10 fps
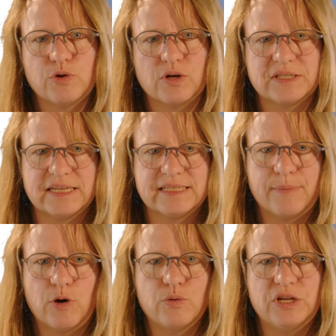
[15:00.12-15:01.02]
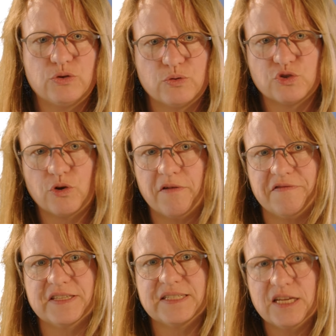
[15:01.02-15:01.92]
because I somehow need to
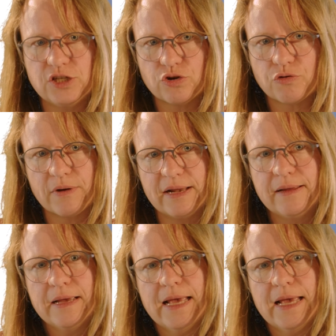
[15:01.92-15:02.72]
solve this integral.